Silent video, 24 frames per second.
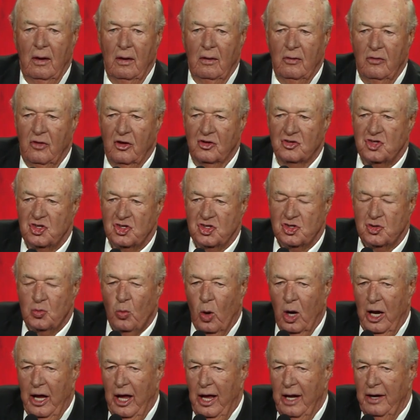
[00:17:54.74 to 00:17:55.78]
this is
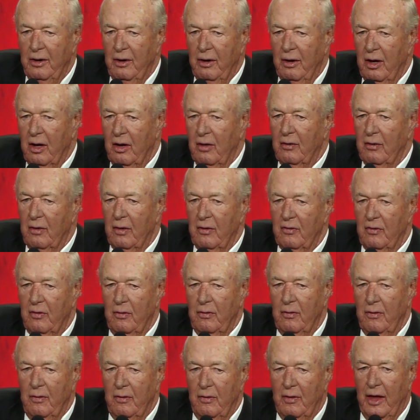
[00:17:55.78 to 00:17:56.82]
when
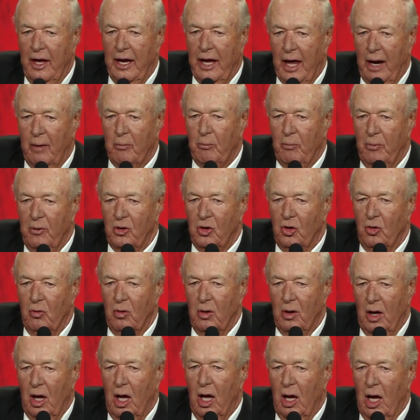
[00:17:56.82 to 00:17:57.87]
they had
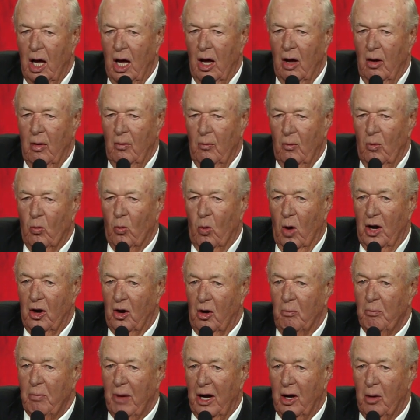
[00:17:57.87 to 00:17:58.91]
one of
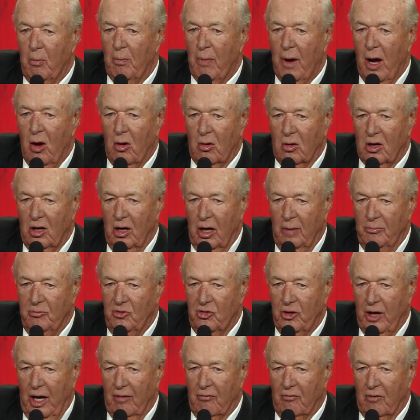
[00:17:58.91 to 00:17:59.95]
their better ball clubs
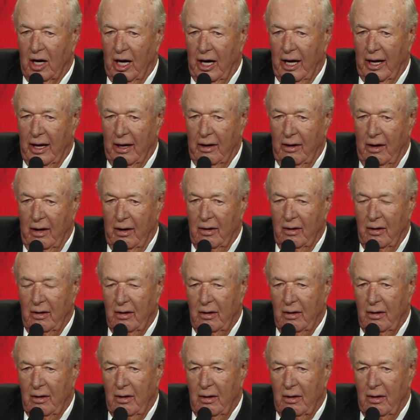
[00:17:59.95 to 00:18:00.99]
they ever had.
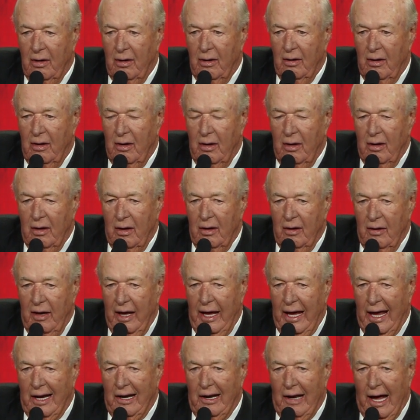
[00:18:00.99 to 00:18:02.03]
They
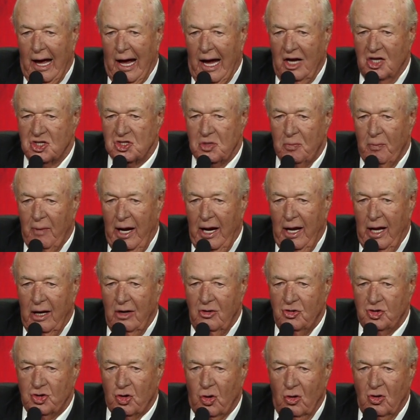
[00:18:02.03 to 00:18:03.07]
had the
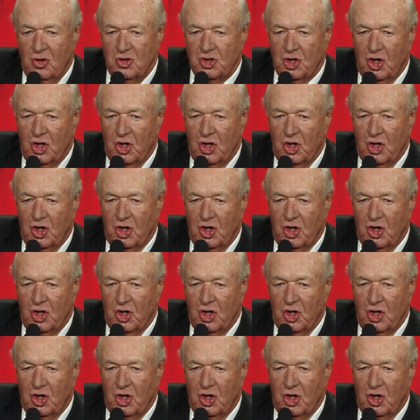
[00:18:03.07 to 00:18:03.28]
Iceman, George